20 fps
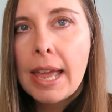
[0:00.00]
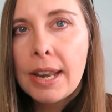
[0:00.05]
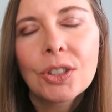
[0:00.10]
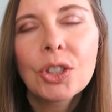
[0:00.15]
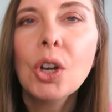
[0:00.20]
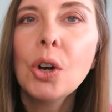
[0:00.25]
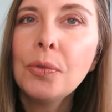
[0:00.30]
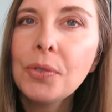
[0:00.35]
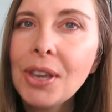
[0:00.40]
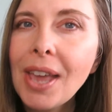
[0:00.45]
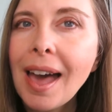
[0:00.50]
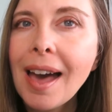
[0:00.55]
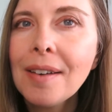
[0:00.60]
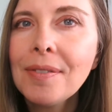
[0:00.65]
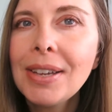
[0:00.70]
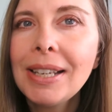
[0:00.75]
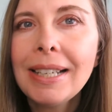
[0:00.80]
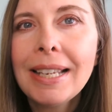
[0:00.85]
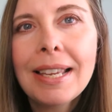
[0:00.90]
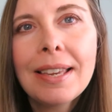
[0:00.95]
So if you
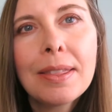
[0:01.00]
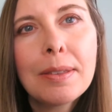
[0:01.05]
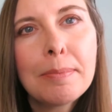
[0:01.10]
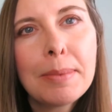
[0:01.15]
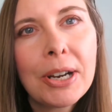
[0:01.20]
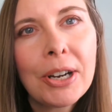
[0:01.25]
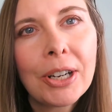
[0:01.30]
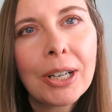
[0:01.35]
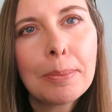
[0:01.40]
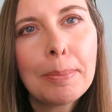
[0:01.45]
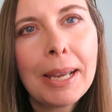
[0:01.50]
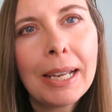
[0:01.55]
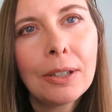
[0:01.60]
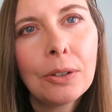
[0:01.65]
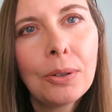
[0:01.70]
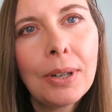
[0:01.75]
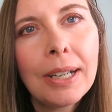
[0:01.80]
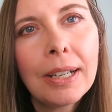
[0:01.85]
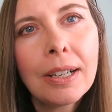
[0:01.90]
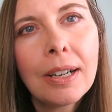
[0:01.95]
have any of the Merrick
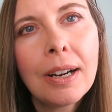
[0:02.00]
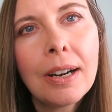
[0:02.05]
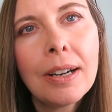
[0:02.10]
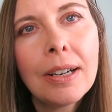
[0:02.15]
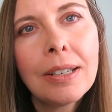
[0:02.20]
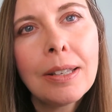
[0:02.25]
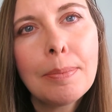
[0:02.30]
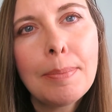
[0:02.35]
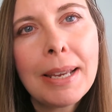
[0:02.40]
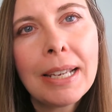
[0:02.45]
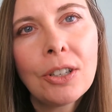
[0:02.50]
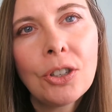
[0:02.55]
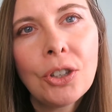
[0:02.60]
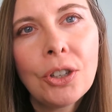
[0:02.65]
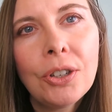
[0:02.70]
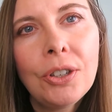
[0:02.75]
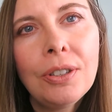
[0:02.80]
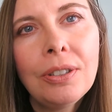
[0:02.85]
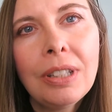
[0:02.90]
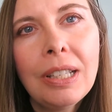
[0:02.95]
Bank credit cards, make
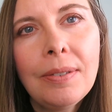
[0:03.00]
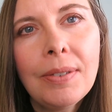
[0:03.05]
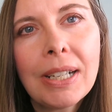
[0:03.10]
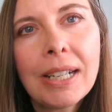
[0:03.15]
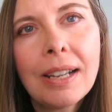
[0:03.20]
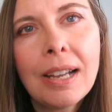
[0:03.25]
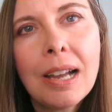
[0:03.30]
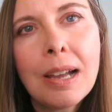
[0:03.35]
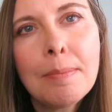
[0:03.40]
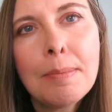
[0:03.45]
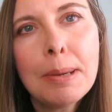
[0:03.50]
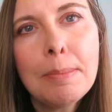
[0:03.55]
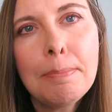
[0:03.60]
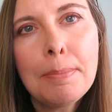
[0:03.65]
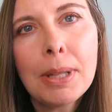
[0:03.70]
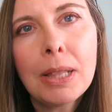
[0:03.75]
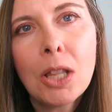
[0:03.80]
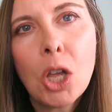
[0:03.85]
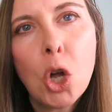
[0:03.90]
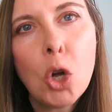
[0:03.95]
sure you leave a
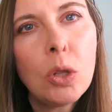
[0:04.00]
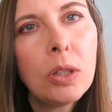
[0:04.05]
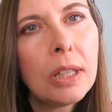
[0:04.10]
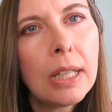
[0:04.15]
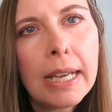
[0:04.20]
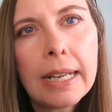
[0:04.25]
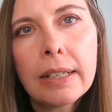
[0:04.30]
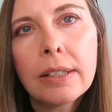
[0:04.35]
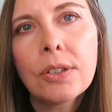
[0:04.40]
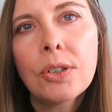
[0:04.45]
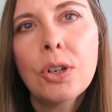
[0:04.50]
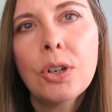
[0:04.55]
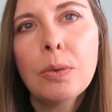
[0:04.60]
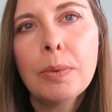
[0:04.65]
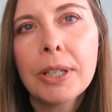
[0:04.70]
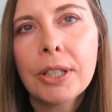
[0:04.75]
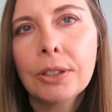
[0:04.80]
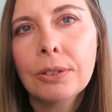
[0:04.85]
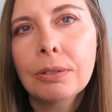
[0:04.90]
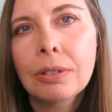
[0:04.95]
comment below. Let us know
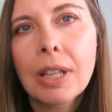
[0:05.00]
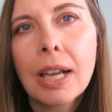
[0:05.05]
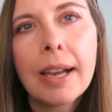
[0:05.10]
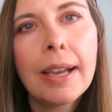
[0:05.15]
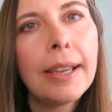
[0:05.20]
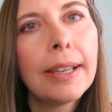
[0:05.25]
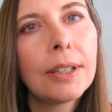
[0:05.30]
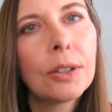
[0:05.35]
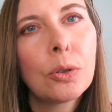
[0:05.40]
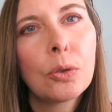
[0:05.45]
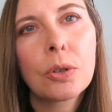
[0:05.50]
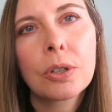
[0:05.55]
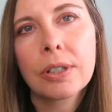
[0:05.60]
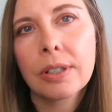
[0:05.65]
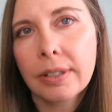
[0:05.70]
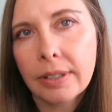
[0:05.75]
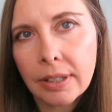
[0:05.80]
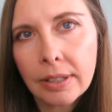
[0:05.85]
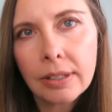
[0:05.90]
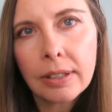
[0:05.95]
what you like or
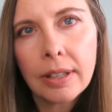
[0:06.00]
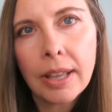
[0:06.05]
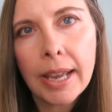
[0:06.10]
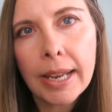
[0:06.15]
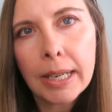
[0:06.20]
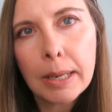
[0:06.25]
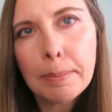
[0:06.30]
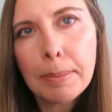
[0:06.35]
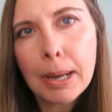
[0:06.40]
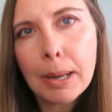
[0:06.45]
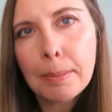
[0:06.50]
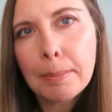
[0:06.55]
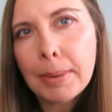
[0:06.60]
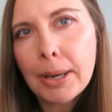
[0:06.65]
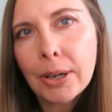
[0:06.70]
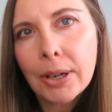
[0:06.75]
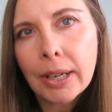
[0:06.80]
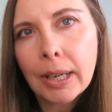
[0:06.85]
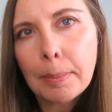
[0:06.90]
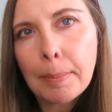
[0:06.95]
dislike about
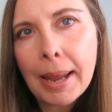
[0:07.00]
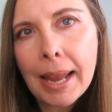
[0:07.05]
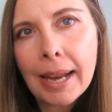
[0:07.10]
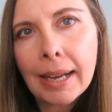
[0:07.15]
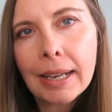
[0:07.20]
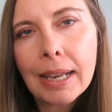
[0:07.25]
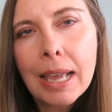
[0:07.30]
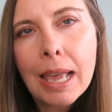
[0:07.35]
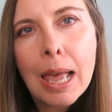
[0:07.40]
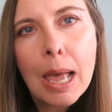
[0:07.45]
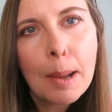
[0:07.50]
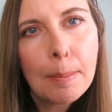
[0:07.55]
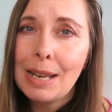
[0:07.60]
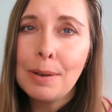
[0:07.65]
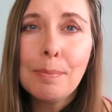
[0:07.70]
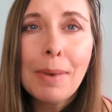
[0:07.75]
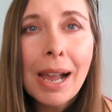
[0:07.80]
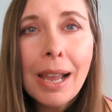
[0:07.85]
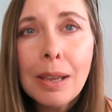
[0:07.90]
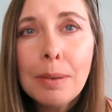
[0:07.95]
Merrick Bank.
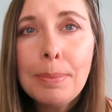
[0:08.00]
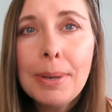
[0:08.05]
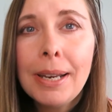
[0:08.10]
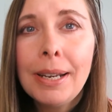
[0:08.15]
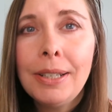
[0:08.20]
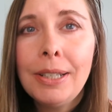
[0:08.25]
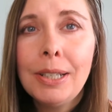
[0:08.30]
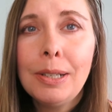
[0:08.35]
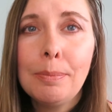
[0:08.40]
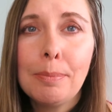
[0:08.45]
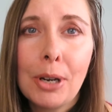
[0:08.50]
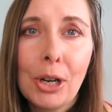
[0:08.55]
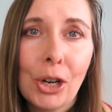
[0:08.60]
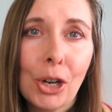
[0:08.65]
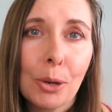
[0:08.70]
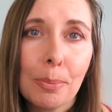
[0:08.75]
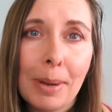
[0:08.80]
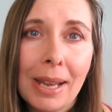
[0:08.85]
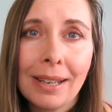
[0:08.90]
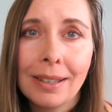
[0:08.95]
In my opinion,
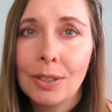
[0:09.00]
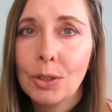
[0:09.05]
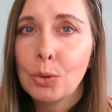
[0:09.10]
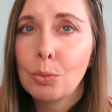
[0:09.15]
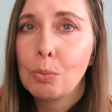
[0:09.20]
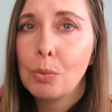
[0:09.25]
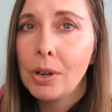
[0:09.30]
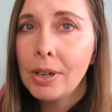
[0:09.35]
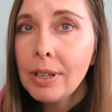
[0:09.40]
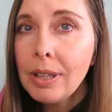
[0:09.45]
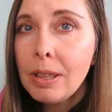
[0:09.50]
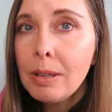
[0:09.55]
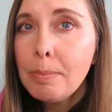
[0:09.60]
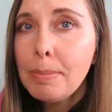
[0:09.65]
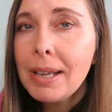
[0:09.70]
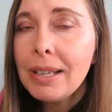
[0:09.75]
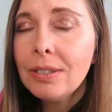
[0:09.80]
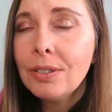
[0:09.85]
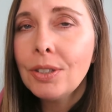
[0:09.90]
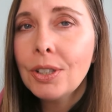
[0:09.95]
Merrick Bank is one of the
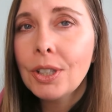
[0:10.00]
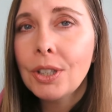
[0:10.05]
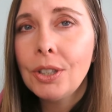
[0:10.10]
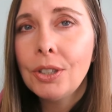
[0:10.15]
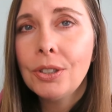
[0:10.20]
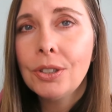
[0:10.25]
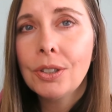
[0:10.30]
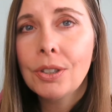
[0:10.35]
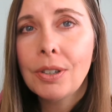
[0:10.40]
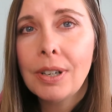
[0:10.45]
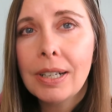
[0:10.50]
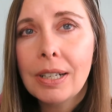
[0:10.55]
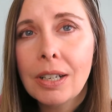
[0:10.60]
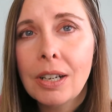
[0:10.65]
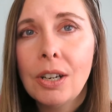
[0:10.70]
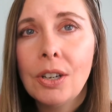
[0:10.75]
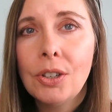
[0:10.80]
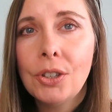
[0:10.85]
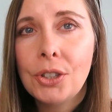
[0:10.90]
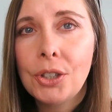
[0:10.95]
best secured
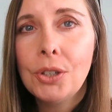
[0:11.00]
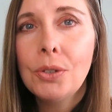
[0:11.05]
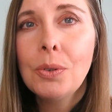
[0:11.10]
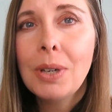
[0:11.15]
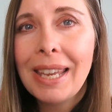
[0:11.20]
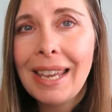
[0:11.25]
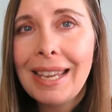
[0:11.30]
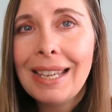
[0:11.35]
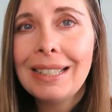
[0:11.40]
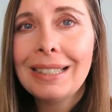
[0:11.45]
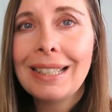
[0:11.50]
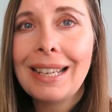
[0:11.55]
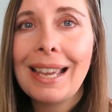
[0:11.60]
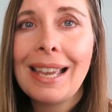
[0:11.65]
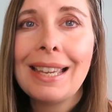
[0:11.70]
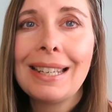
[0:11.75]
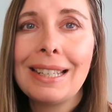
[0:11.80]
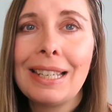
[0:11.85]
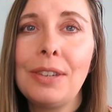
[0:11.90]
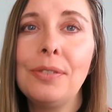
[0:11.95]
credit cards you can
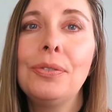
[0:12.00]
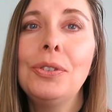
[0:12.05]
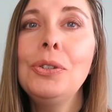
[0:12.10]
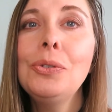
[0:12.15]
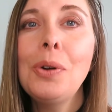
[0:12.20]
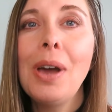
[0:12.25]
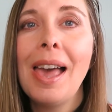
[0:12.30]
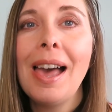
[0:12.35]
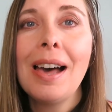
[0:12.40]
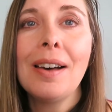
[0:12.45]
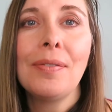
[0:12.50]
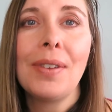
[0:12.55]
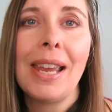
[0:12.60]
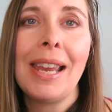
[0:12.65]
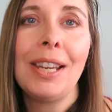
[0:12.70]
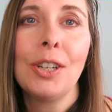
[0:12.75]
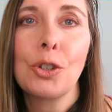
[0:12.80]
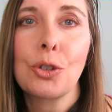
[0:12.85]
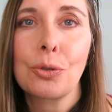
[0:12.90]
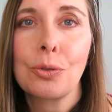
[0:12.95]
get if you have
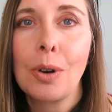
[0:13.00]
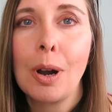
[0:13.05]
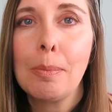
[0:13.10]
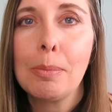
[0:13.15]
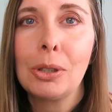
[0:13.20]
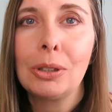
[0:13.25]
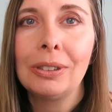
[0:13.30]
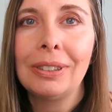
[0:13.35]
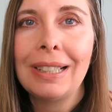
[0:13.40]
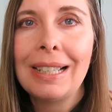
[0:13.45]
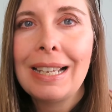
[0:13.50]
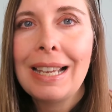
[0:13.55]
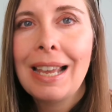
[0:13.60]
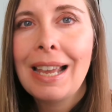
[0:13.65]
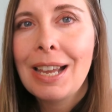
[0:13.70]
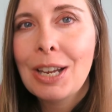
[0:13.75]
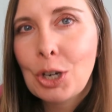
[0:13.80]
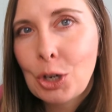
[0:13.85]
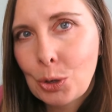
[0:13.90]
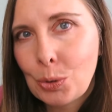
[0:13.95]
a troubled
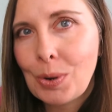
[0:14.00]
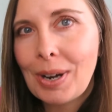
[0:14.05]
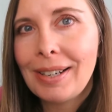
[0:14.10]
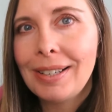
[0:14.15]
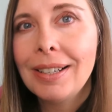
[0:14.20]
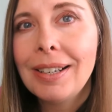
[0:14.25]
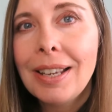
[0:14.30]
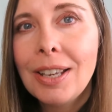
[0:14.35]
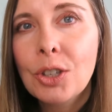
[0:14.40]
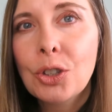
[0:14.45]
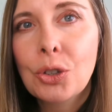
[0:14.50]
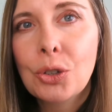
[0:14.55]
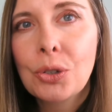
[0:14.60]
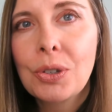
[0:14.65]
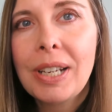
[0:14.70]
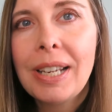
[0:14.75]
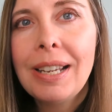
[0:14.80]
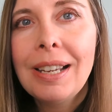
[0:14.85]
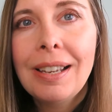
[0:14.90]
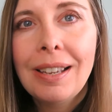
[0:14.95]
credit
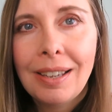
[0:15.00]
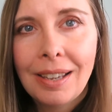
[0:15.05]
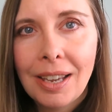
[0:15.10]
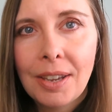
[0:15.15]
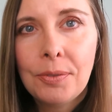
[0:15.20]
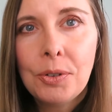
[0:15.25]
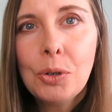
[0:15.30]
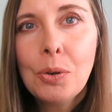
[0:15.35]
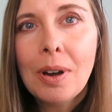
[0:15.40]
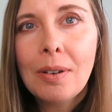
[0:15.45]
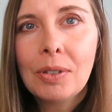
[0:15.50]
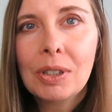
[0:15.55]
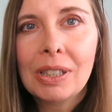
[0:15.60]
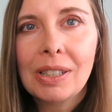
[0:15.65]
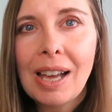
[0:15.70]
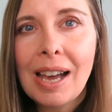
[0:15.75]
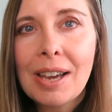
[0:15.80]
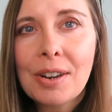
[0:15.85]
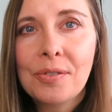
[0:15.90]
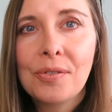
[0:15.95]
history. If you have a
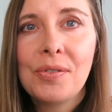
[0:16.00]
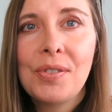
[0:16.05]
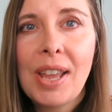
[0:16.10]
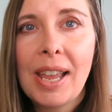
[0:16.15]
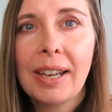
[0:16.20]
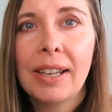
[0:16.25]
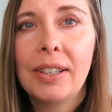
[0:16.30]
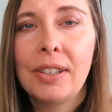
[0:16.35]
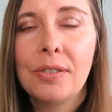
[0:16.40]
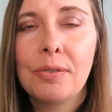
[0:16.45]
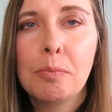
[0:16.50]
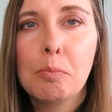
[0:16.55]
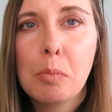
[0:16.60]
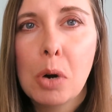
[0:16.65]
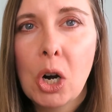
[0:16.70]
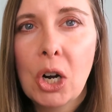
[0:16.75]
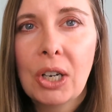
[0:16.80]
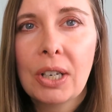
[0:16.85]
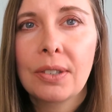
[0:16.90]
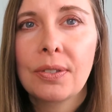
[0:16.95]
lot of negative
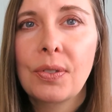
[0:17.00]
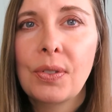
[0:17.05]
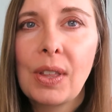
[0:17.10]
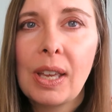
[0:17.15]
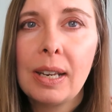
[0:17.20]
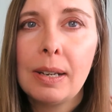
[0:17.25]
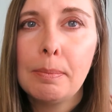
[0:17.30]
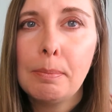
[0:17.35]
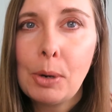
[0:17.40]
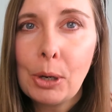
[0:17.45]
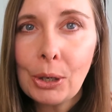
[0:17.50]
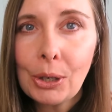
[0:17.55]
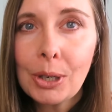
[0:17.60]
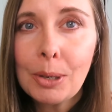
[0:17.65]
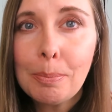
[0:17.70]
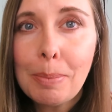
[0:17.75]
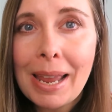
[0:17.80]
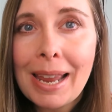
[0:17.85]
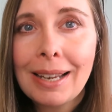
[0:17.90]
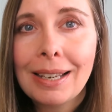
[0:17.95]
marks, then
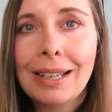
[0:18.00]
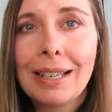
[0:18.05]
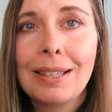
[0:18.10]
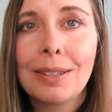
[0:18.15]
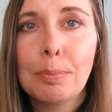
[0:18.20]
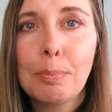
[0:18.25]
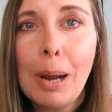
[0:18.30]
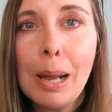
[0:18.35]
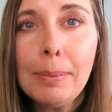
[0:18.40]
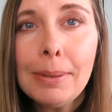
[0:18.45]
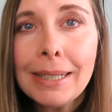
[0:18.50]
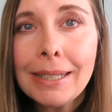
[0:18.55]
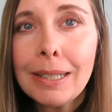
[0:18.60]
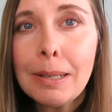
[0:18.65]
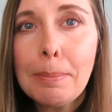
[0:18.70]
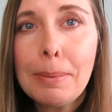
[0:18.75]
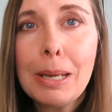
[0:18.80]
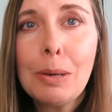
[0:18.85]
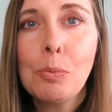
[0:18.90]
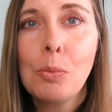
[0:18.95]
Merrick Bank is probably
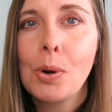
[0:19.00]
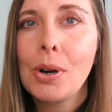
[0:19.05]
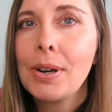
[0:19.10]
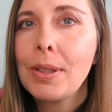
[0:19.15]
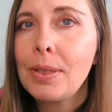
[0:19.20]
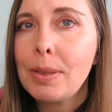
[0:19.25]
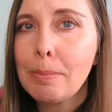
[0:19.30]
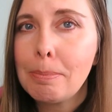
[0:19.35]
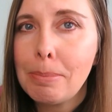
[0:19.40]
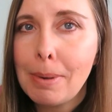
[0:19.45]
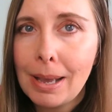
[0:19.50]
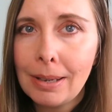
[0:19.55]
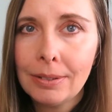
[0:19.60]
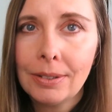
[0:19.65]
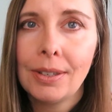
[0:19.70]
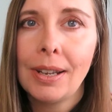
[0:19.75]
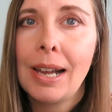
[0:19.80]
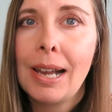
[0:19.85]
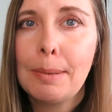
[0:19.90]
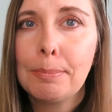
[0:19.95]
going to be one of the
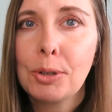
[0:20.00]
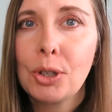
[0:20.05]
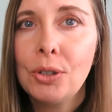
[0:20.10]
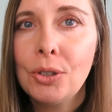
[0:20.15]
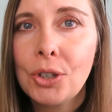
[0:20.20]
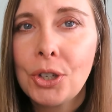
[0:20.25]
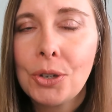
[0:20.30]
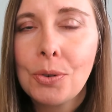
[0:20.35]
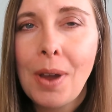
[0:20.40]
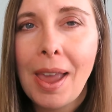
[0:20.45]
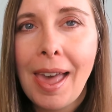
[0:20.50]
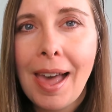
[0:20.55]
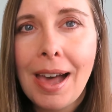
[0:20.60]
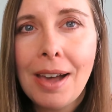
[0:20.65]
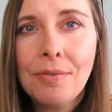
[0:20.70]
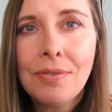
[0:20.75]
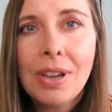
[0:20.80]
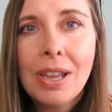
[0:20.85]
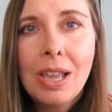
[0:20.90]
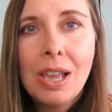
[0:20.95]
best options you
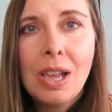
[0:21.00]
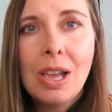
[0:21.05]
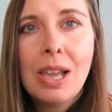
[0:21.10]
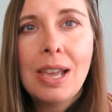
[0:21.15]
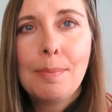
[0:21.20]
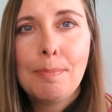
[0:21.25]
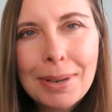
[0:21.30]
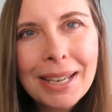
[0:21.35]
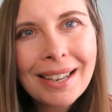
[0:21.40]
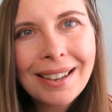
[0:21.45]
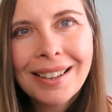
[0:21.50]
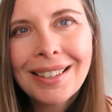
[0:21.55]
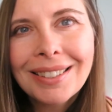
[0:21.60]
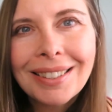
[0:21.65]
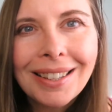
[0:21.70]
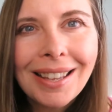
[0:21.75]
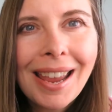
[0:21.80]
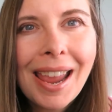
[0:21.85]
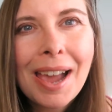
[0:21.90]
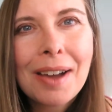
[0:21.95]
have,
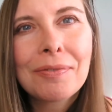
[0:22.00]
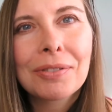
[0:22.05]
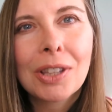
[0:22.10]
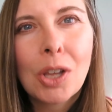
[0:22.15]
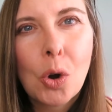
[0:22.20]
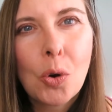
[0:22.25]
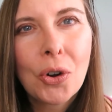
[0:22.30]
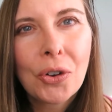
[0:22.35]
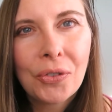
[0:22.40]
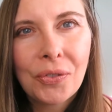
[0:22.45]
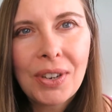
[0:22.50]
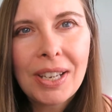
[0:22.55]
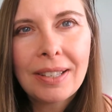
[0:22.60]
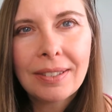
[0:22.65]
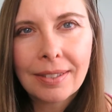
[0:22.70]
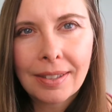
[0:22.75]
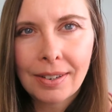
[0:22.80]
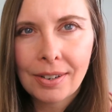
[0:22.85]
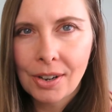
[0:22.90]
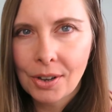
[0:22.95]
because they have lower
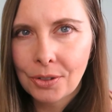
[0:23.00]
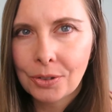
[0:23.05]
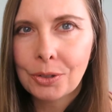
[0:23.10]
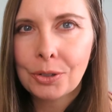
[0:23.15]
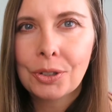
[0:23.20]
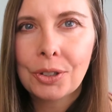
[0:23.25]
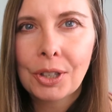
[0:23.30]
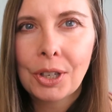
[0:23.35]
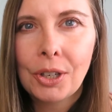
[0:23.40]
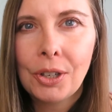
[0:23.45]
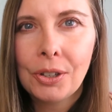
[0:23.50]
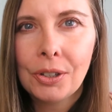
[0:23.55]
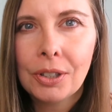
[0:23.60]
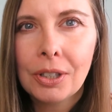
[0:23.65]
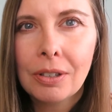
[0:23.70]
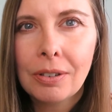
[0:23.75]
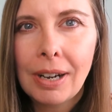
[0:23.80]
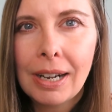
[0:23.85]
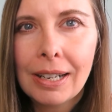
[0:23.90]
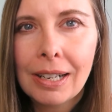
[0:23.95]
fees than other
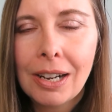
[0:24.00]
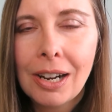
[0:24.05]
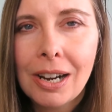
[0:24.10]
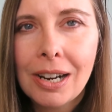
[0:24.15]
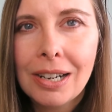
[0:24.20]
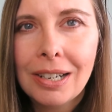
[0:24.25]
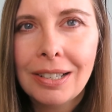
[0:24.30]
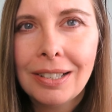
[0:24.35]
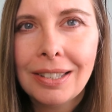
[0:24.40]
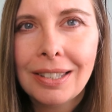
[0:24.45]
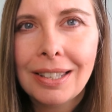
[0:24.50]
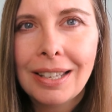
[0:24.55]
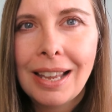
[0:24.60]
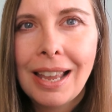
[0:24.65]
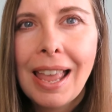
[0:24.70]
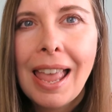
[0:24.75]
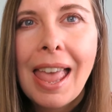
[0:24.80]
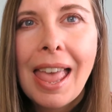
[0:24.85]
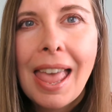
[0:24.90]
secured credit cards.